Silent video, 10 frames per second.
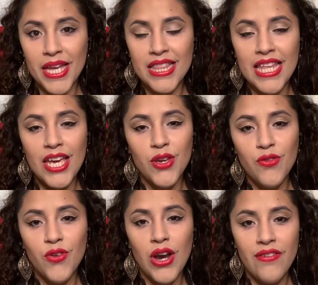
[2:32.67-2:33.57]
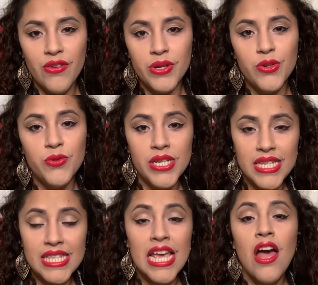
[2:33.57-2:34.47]
And thank you for everyone who
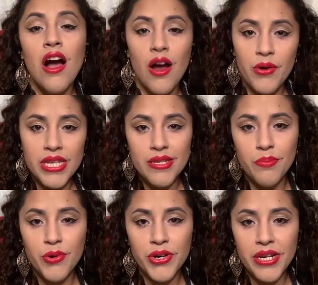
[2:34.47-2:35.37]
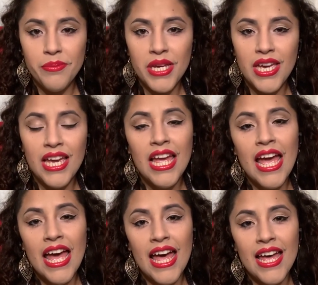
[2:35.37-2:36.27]
is already supporting me
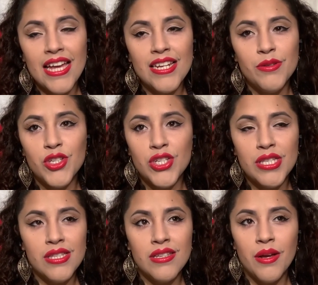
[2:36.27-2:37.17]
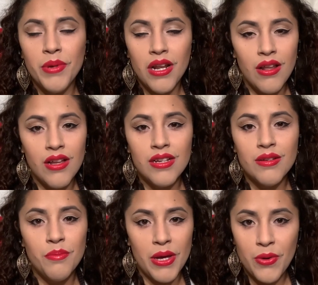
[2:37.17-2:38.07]
and just coming
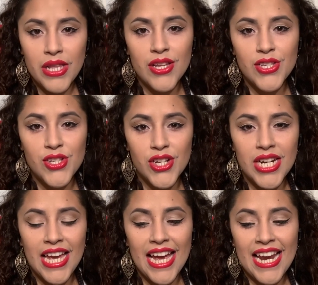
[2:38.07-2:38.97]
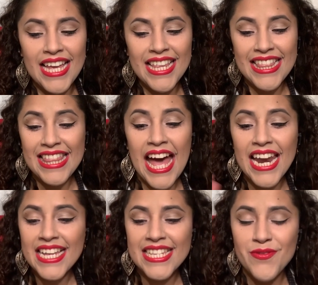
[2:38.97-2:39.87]
along my weight loss journey. And I
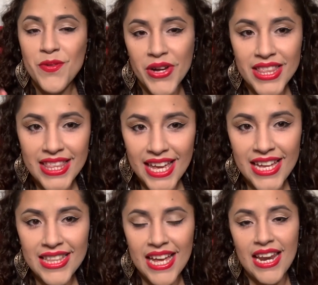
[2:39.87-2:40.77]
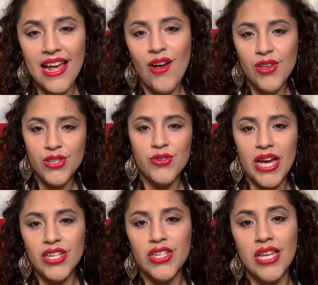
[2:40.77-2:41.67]
that is one thing that also
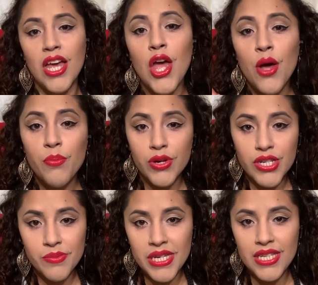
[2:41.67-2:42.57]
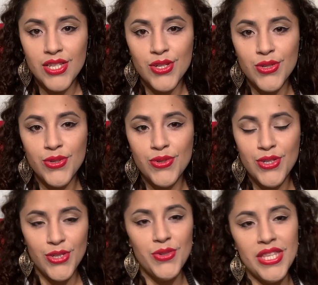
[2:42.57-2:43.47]
actually pushed me to
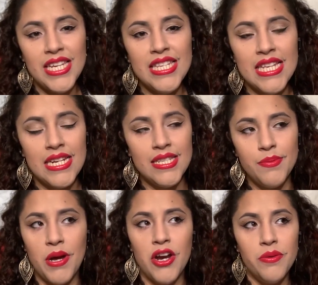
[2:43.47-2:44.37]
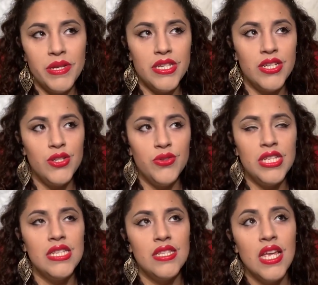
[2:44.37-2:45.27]
do this and inspired me to do
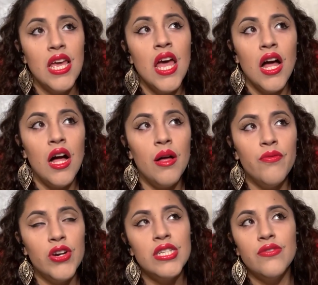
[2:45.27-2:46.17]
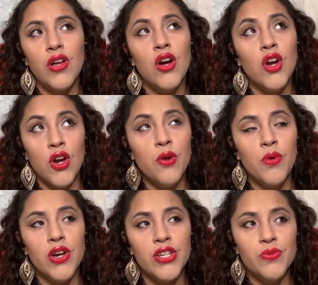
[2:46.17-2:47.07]
this. Um, first of all, her
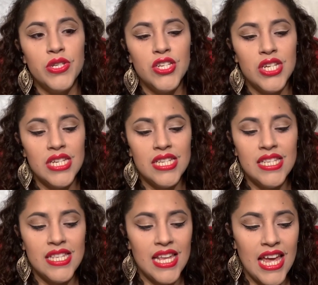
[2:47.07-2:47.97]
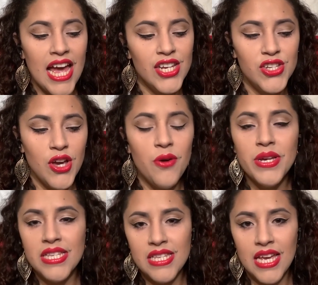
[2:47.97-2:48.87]
words, which is, as she
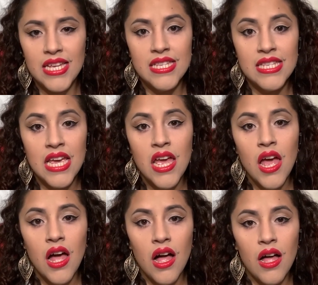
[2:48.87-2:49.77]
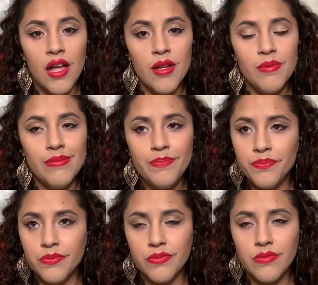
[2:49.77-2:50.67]
always says, um
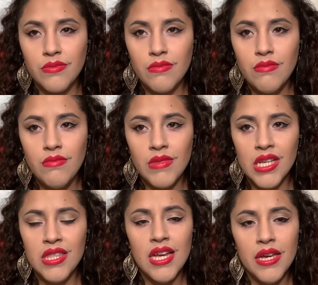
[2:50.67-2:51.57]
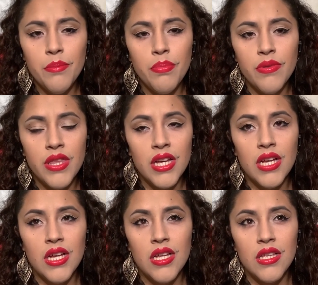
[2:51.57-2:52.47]
the imp
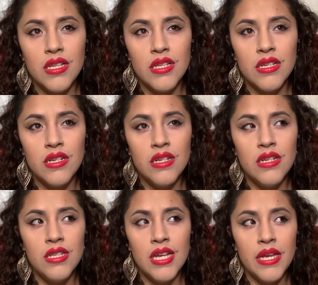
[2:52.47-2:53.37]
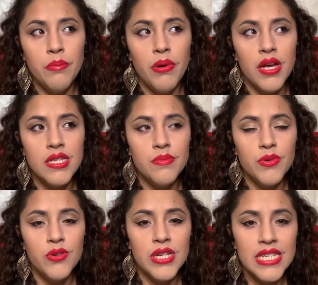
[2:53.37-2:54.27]
the the
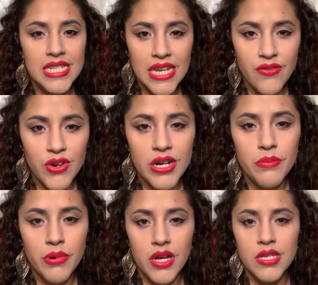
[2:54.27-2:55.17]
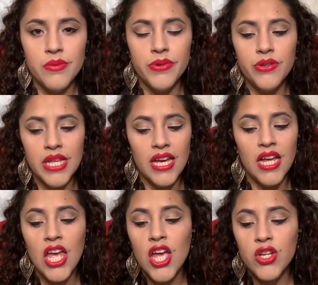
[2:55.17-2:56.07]
impossible is never impossible.
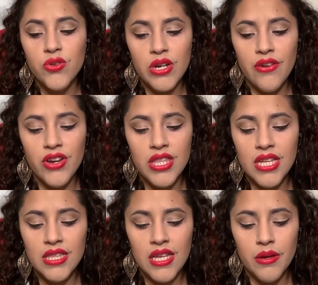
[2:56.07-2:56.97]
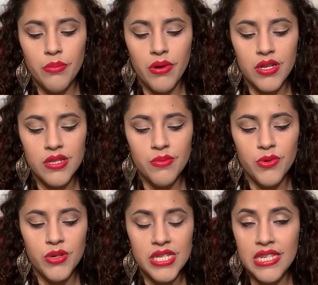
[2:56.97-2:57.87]
Like, don't ever think the
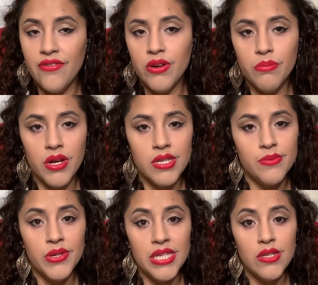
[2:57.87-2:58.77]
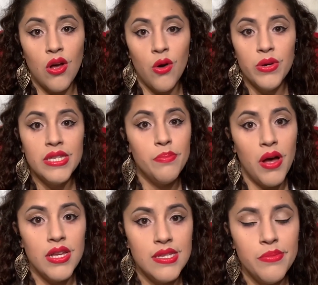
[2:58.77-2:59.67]
impossible is never impossible. It's always
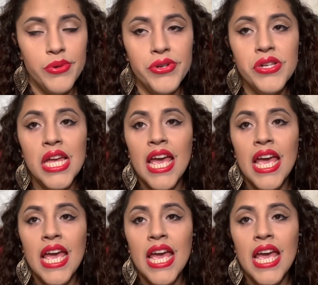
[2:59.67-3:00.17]
possible.